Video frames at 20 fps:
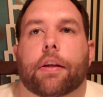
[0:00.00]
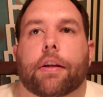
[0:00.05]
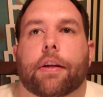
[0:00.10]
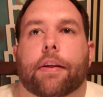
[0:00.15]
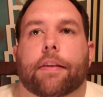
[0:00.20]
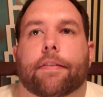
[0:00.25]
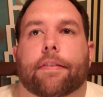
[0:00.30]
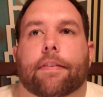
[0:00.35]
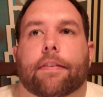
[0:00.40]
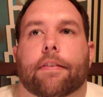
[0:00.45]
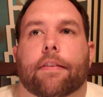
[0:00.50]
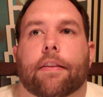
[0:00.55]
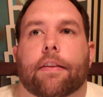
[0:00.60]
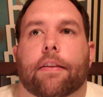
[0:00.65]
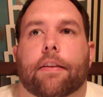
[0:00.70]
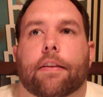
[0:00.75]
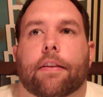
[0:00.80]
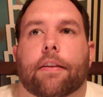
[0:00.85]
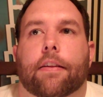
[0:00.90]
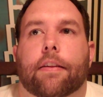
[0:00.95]
it's
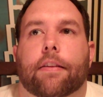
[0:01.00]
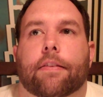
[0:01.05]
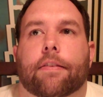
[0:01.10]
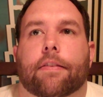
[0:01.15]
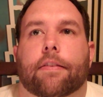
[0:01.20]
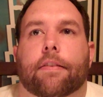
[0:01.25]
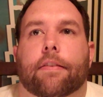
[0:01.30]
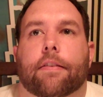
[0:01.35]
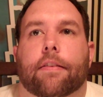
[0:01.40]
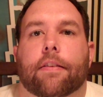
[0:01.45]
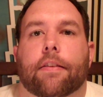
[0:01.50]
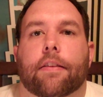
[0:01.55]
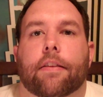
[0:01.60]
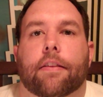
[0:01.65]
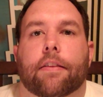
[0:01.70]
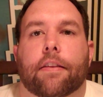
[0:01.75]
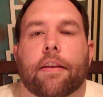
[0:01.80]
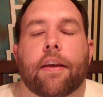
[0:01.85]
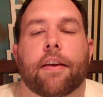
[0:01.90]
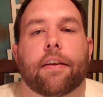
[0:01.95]

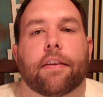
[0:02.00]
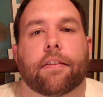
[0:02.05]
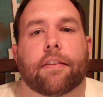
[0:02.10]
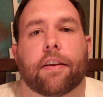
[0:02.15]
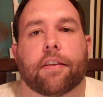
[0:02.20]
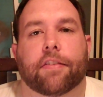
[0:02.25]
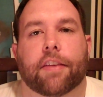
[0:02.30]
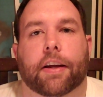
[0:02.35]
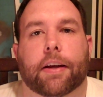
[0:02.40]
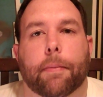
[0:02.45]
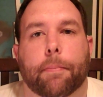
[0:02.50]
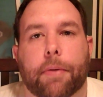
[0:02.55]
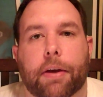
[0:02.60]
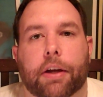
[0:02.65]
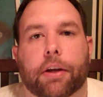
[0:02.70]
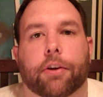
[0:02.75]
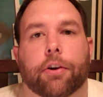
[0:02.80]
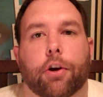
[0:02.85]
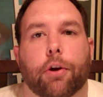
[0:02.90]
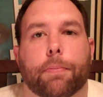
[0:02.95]
there's like a
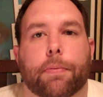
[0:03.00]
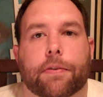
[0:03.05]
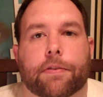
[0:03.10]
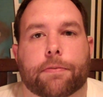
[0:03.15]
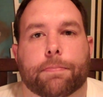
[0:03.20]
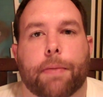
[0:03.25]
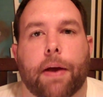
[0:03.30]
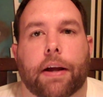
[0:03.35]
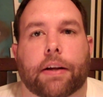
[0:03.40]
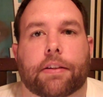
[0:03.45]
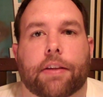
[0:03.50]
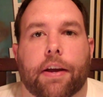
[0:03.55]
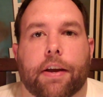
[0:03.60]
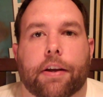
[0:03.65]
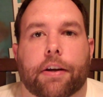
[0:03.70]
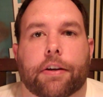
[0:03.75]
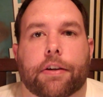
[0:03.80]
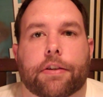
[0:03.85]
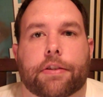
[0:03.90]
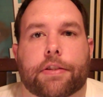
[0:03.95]
big group of
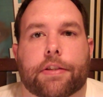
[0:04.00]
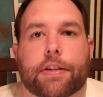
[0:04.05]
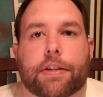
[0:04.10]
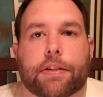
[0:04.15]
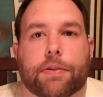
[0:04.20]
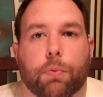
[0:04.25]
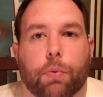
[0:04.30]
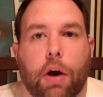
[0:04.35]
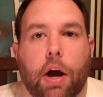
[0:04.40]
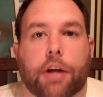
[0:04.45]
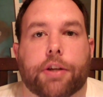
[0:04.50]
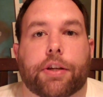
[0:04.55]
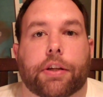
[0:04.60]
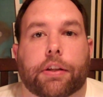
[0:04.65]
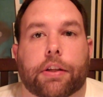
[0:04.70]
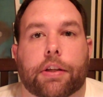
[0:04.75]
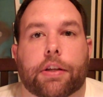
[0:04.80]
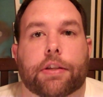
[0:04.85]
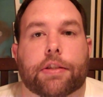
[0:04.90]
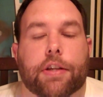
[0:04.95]
spectators that's
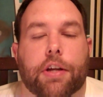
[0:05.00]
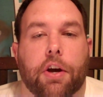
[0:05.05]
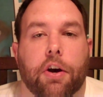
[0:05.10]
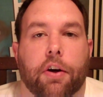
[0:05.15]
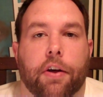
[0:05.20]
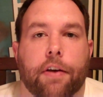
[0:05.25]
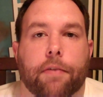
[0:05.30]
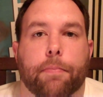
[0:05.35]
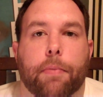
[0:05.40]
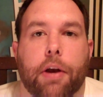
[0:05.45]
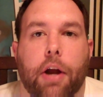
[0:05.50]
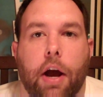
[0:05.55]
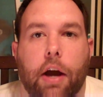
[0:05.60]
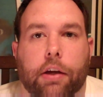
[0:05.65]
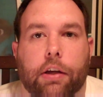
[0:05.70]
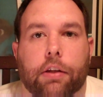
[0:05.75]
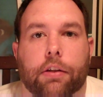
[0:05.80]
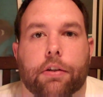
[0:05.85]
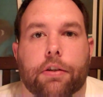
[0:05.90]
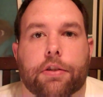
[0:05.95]
watching this. They all have
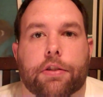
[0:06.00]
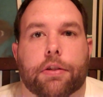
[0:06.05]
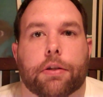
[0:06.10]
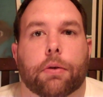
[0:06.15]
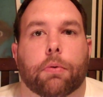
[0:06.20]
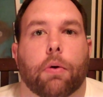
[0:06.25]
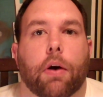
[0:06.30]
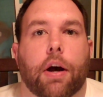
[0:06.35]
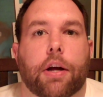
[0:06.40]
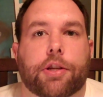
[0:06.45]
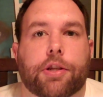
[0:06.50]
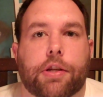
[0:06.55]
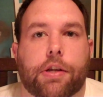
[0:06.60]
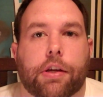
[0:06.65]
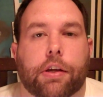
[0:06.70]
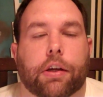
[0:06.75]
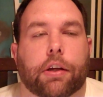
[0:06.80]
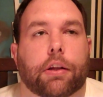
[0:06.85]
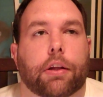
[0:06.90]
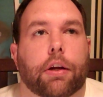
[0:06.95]
binoculars and they're
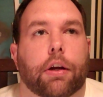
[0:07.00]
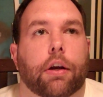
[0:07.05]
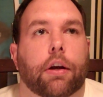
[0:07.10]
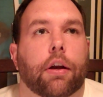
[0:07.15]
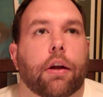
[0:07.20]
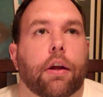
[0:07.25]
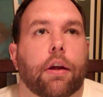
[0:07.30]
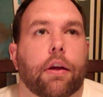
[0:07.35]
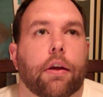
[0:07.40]
watching and they're